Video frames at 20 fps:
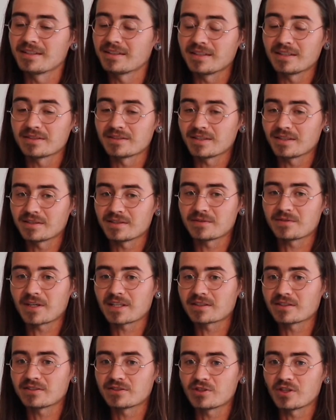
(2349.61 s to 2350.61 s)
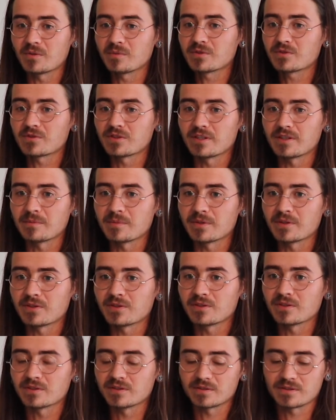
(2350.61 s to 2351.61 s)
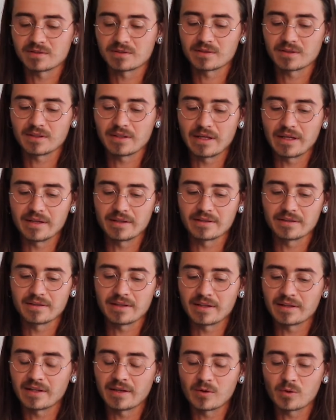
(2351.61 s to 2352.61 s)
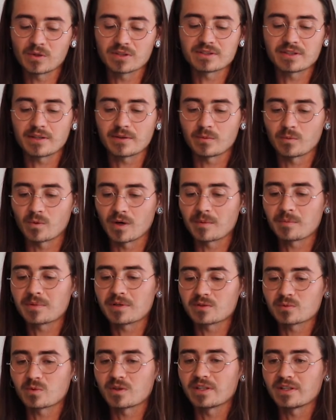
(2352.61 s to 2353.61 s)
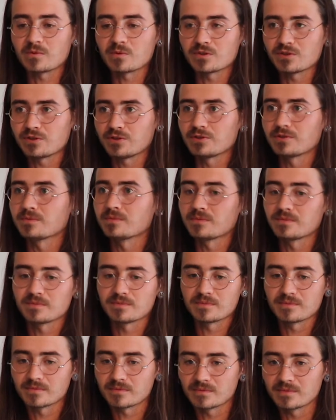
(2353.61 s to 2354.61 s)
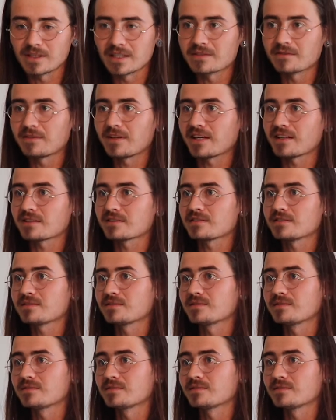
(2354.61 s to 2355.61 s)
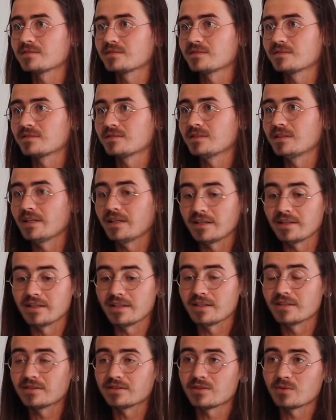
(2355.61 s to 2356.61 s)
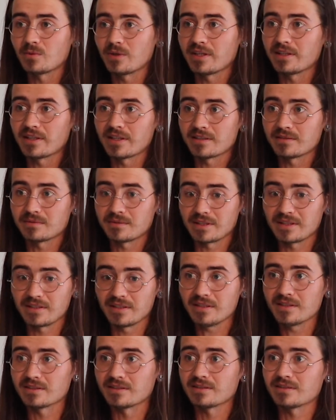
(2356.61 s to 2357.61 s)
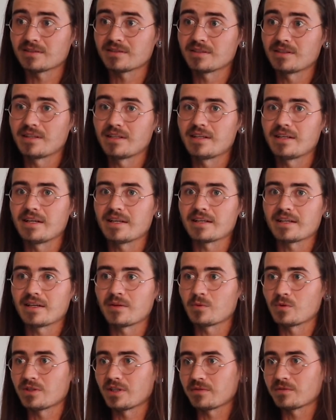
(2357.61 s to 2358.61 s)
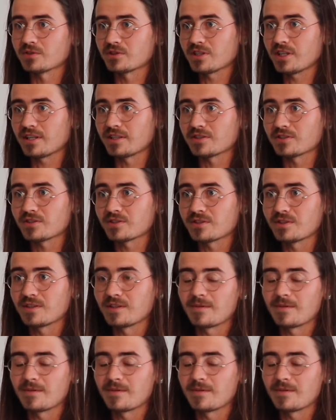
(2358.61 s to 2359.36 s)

It's fractal. It's geometry, because they always say 1 + 1 = 2. That's fact. It is the way that it is. It will never change.